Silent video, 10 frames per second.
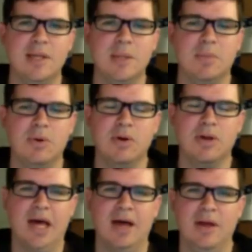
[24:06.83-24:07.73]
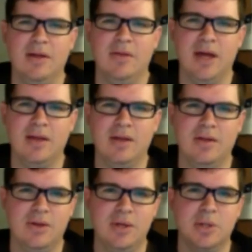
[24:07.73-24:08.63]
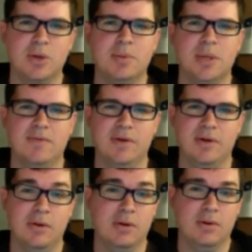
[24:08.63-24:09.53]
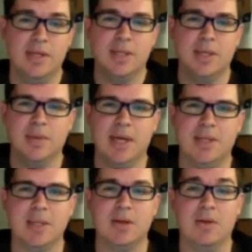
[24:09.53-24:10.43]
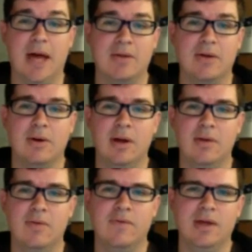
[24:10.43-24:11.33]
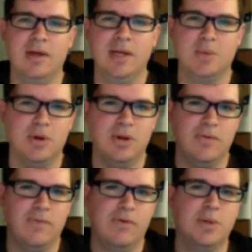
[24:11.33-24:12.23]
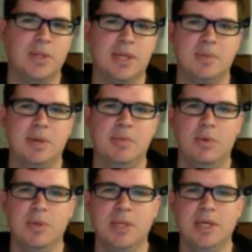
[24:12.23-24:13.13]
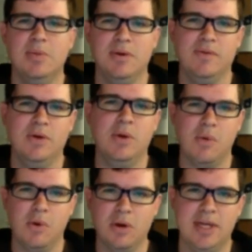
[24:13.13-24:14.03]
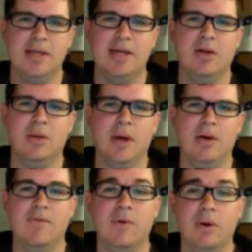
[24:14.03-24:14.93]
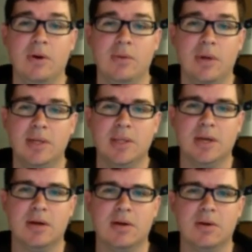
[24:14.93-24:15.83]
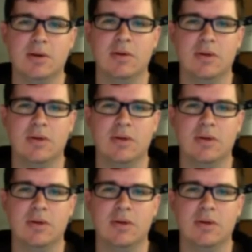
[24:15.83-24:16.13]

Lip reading: it's important to highlight that the description field, or in some cases the lack thereof, is one of the first things people will see when viewing more detail about a photo in Stuck on Earth.